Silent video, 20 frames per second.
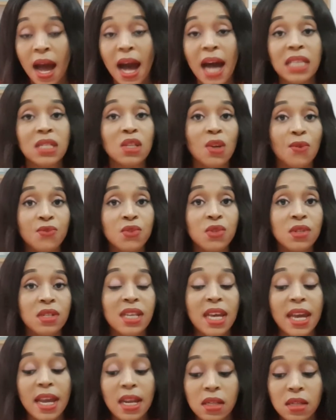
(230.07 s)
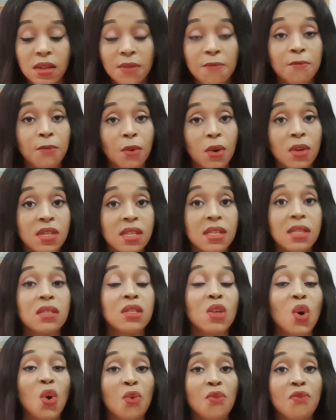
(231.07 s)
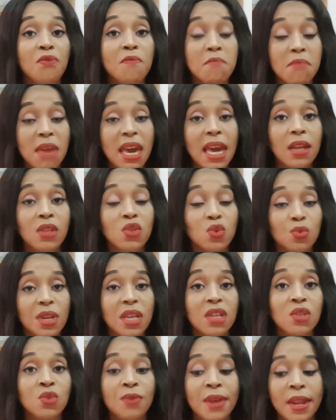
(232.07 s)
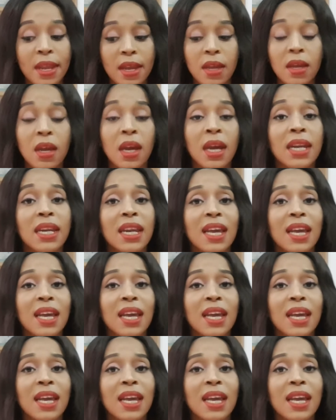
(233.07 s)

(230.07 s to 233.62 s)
As of today, the 14th of May 2020,